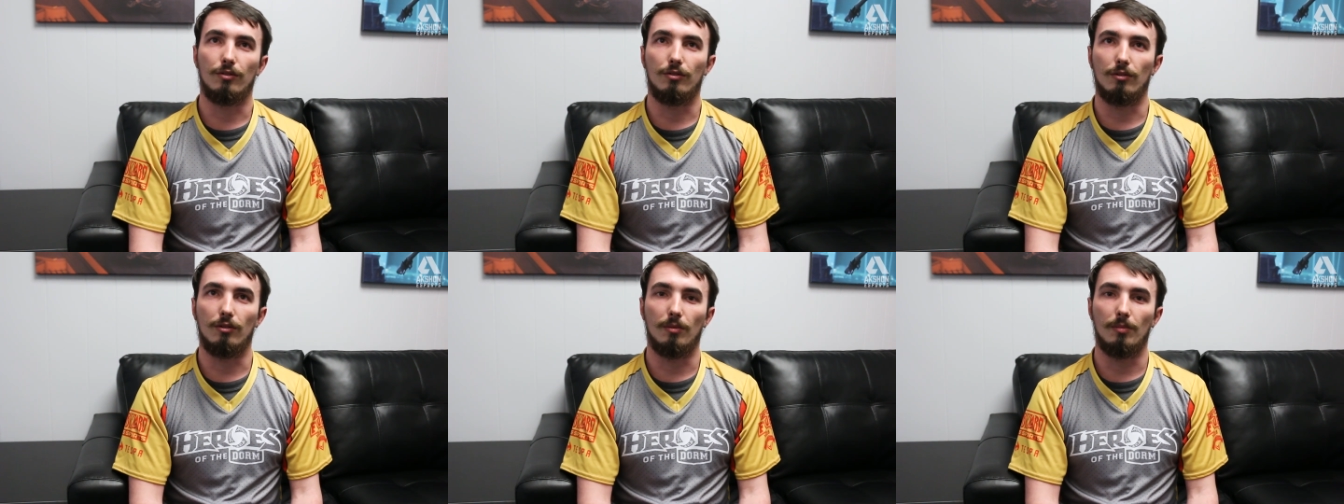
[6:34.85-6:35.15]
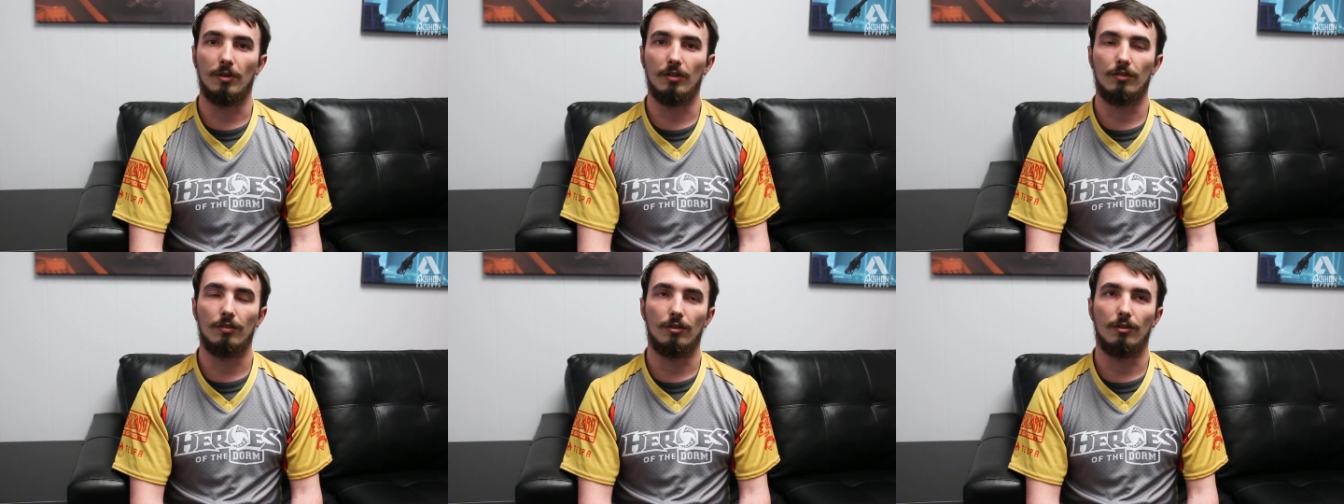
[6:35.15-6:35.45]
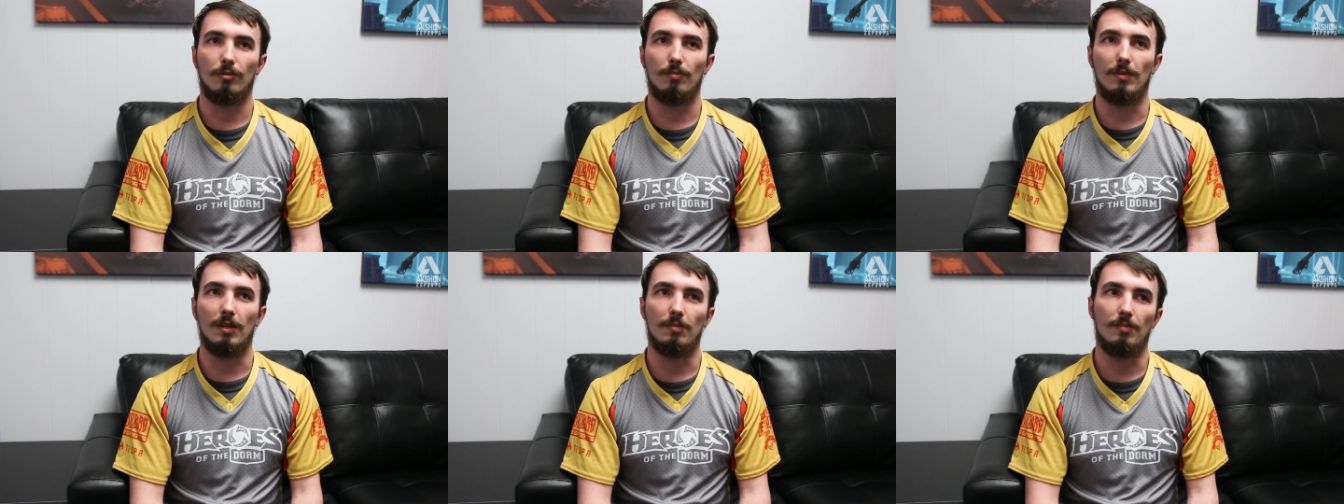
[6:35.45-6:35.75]
tournament,
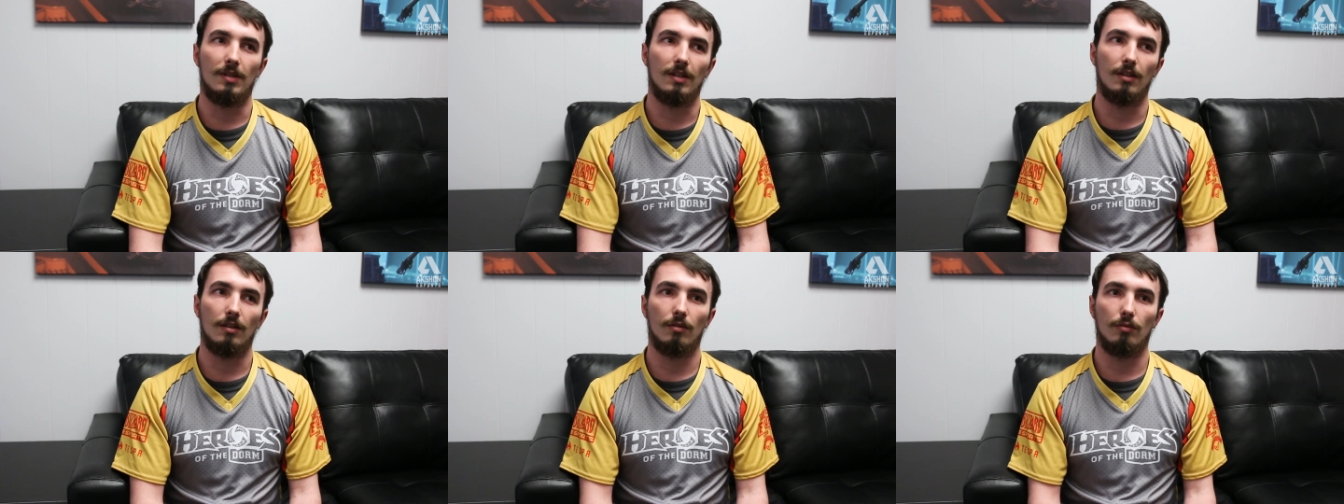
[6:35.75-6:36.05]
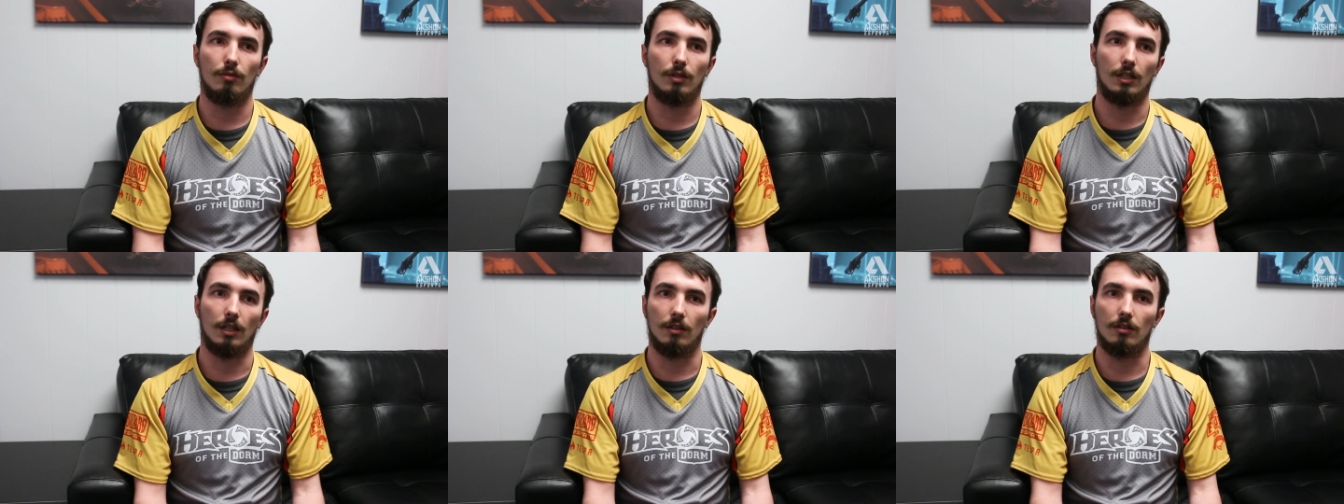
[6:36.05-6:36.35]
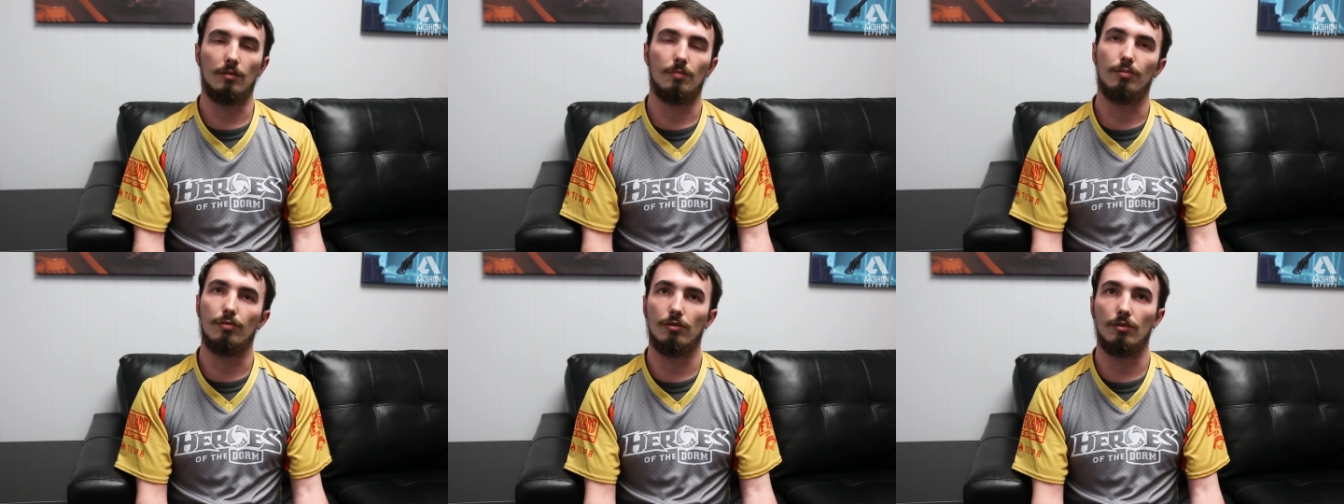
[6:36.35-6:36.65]
and maybe we
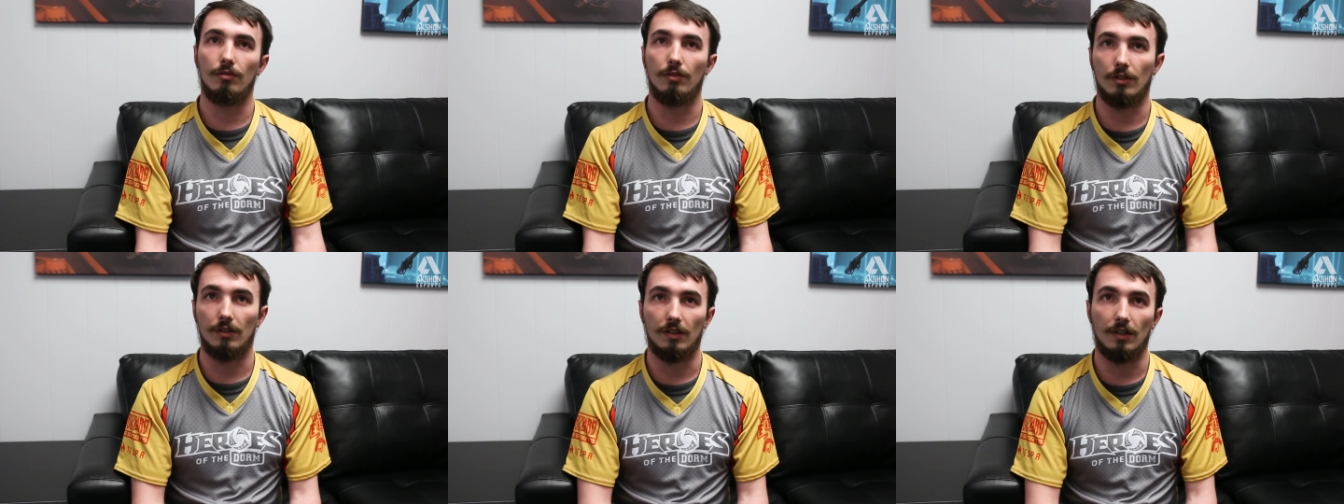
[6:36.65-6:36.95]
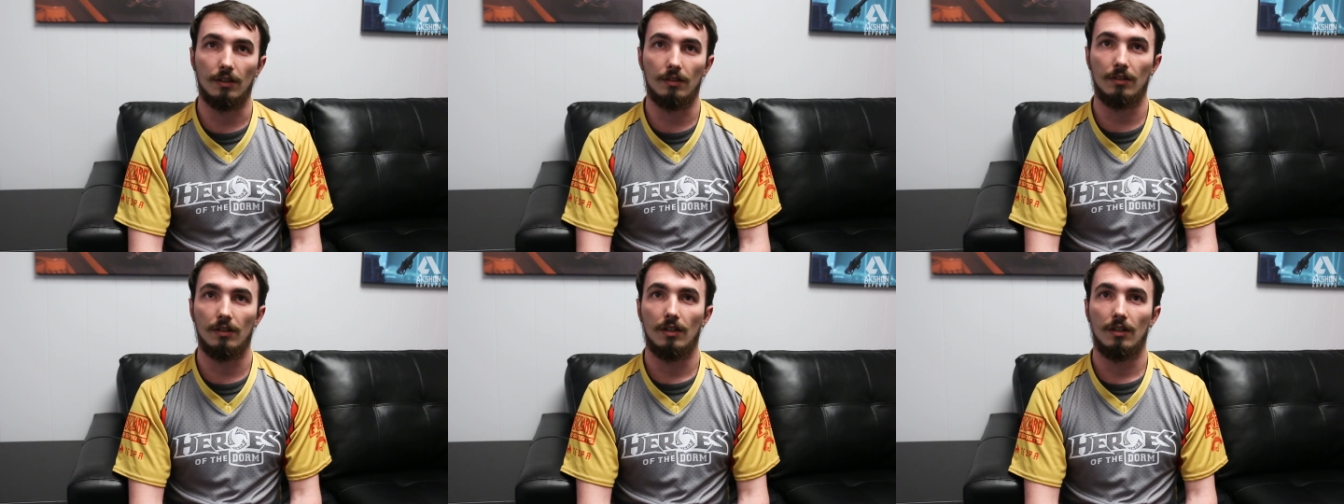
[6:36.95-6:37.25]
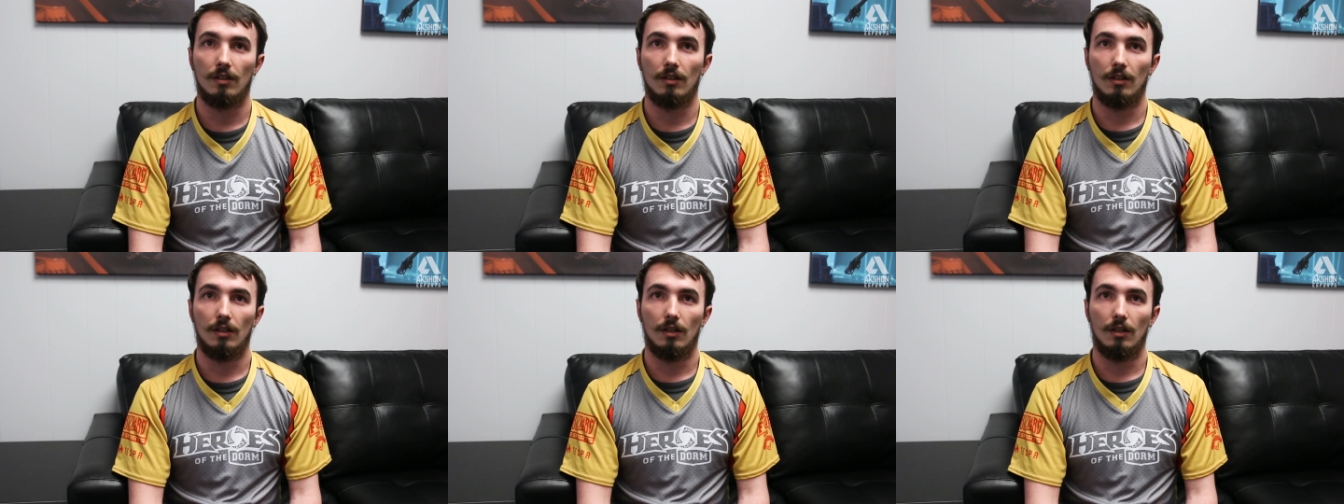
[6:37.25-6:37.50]
can improve on that.